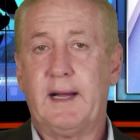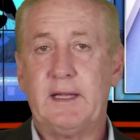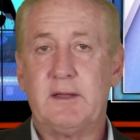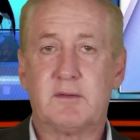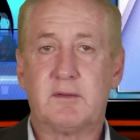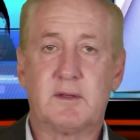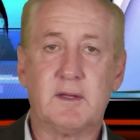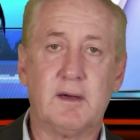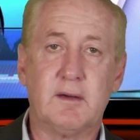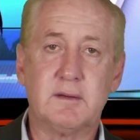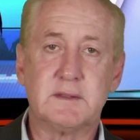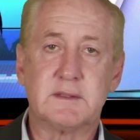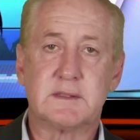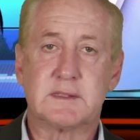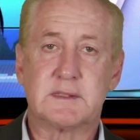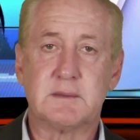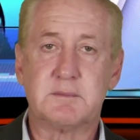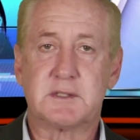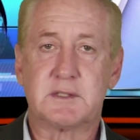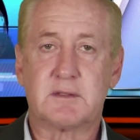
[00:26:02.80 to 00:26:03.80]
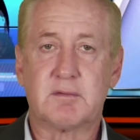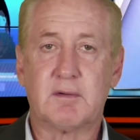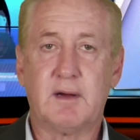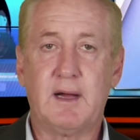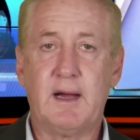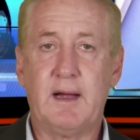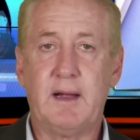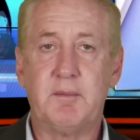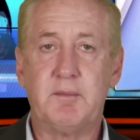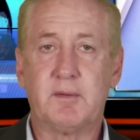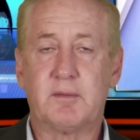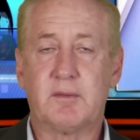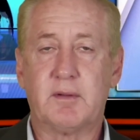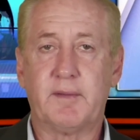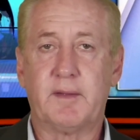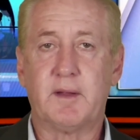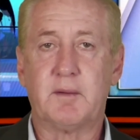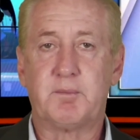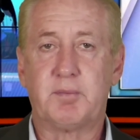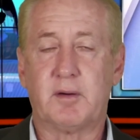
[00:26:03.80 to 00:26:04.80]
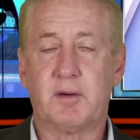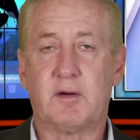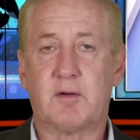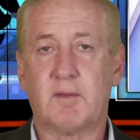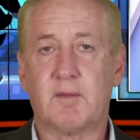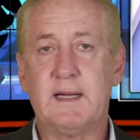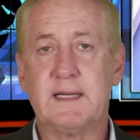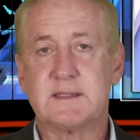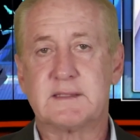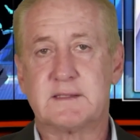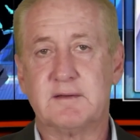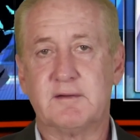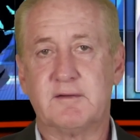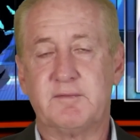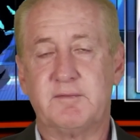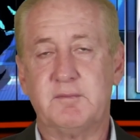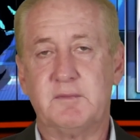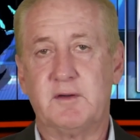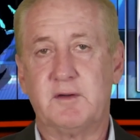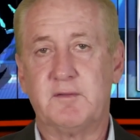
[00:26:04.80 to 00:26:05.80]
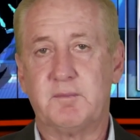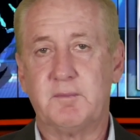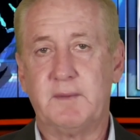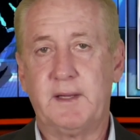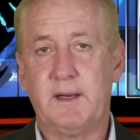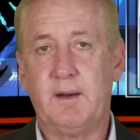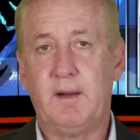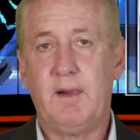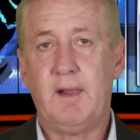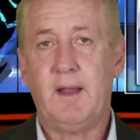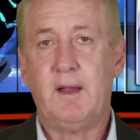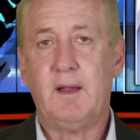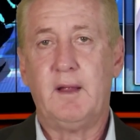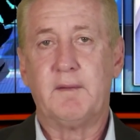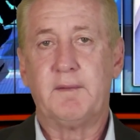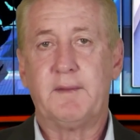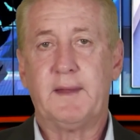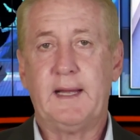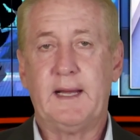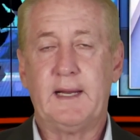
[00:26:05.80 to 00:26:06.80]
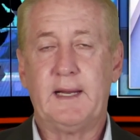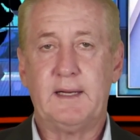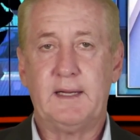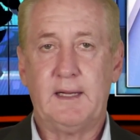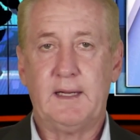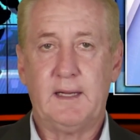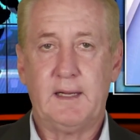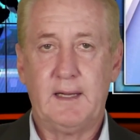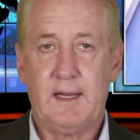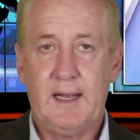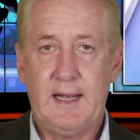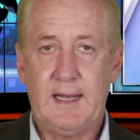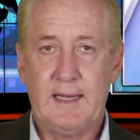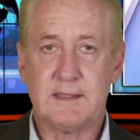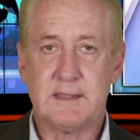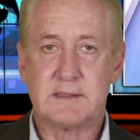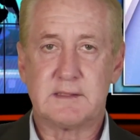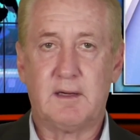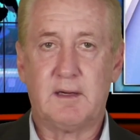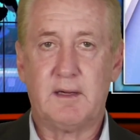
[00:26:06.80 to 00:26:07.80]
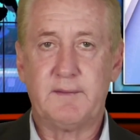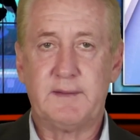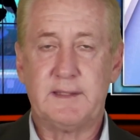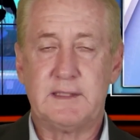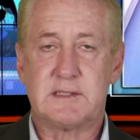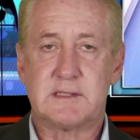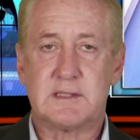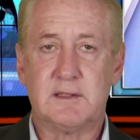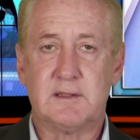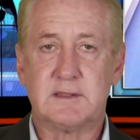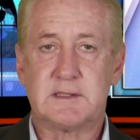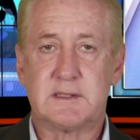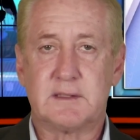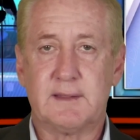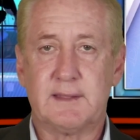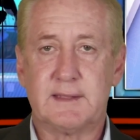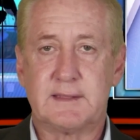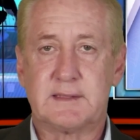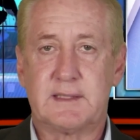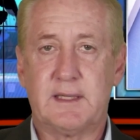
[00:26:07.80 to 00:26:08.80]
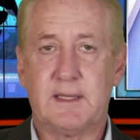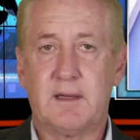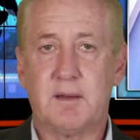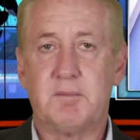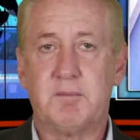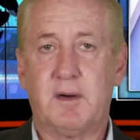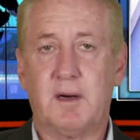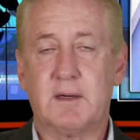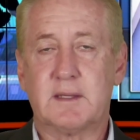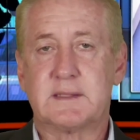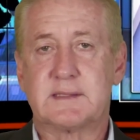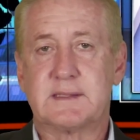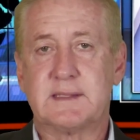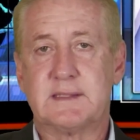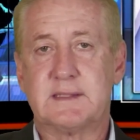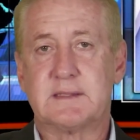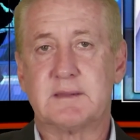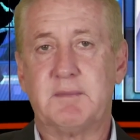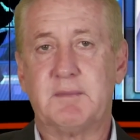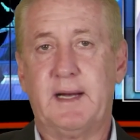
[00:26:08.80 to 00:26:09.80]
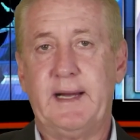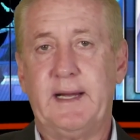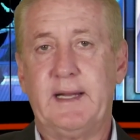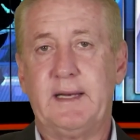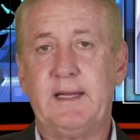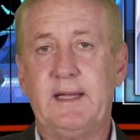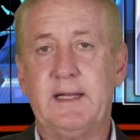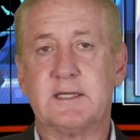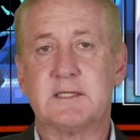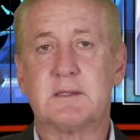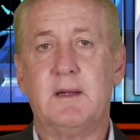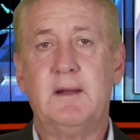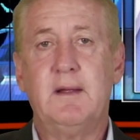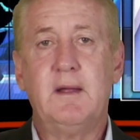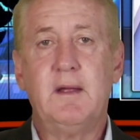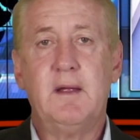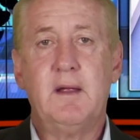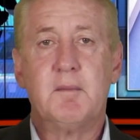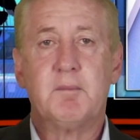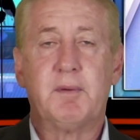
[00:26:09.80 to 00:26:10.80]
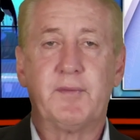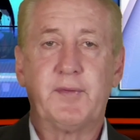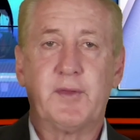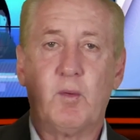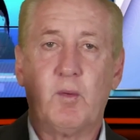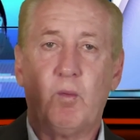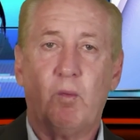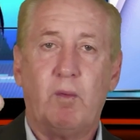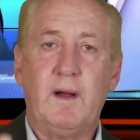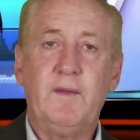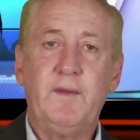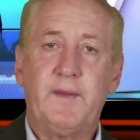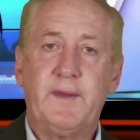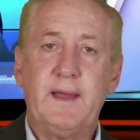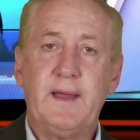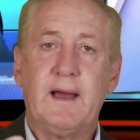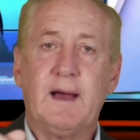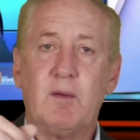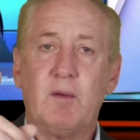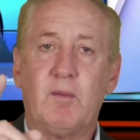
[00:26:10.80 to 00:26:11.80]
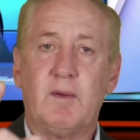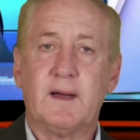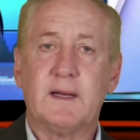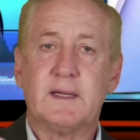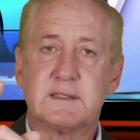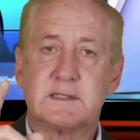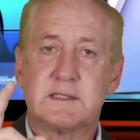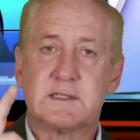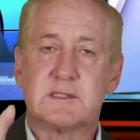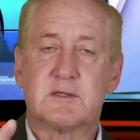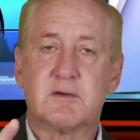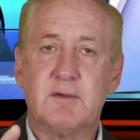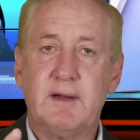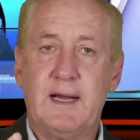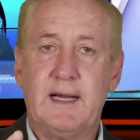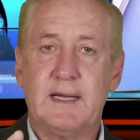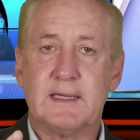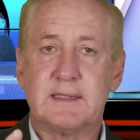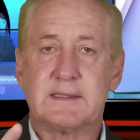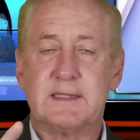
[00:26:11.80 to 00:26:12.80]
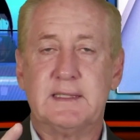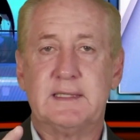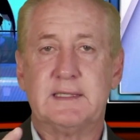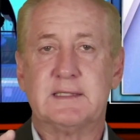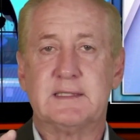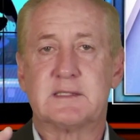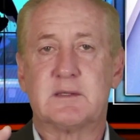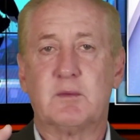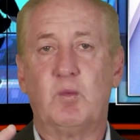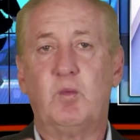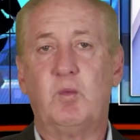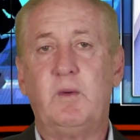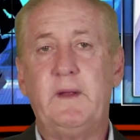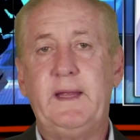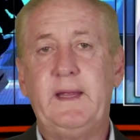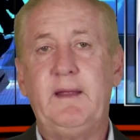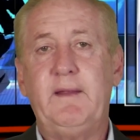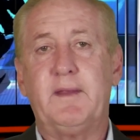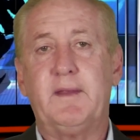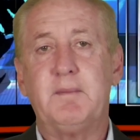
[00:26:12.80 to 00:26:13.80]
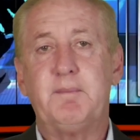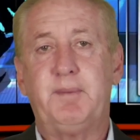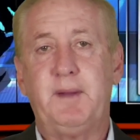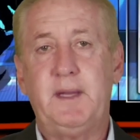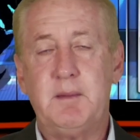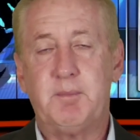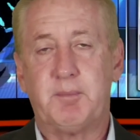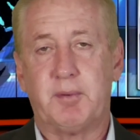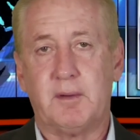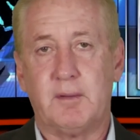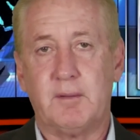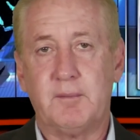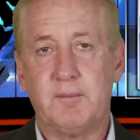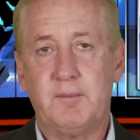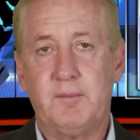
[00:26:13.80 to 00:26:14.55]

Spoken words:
don't subscribe to the progressive movement that has all these socialistic and Marxism ideas. But the one thing I want to stress is we, the people,